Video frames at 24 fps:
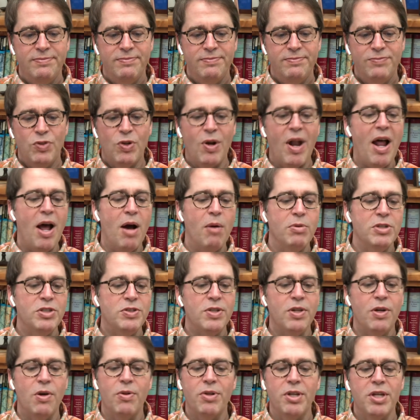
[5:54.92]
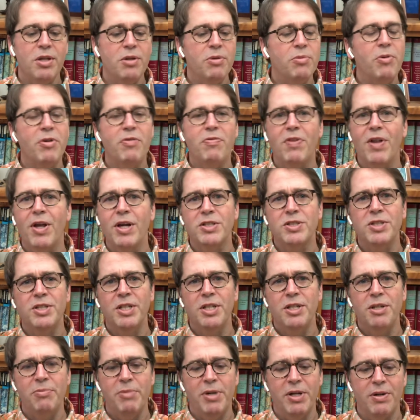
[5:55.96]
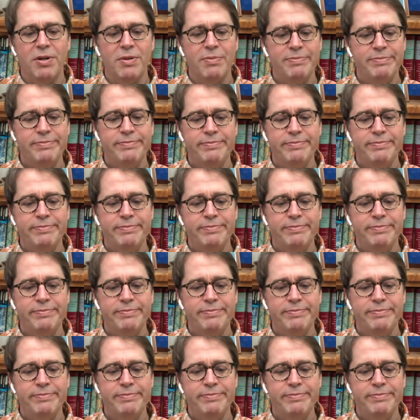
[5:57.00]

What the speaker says: For now we see only in a reflection in a mirror.